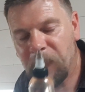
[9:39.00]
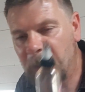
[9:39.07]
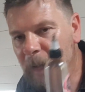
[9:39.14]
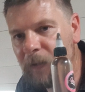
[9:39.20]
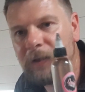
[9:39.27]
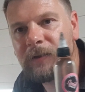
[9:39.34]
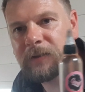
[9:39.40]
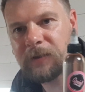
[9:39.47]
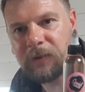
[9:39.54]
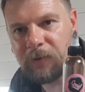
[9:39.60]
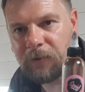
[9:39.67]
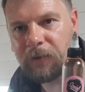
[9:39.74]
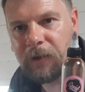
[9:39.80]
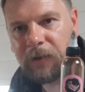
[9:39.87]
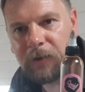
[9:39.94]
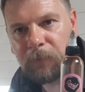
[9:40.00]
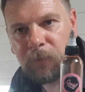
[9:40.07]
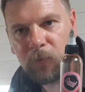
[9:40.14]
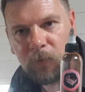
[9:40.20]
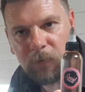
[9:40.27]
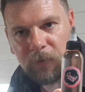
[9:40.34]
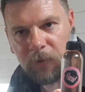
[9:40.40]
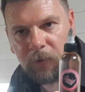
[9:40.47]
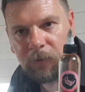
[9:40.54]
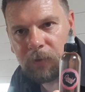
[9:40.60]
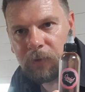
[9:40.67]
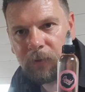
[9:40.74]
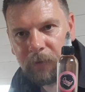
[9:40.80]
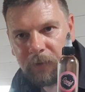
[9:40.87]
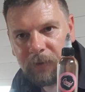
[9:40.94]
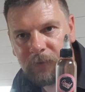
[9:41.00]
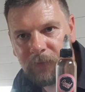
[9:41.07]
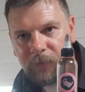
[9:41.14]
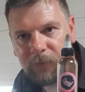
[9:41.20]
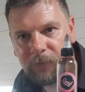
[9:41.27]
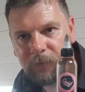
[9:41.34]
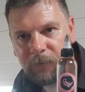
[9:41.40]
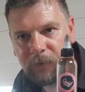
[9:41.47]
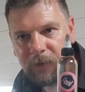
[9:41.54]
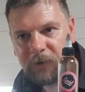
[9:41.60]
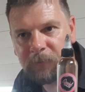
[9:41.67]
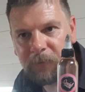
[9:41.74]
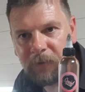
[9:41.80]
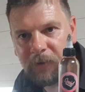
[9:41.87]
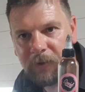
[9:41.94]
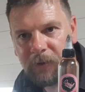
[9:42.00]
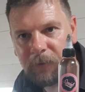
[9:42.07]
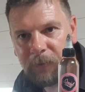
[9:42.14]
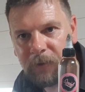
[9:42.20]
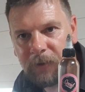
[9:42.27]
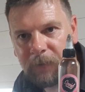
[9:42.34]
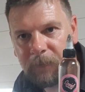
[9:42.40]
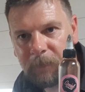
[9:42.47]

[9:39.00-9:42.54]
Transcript: I can see I'm going to end up ordering a lot of this. Let's put it that way.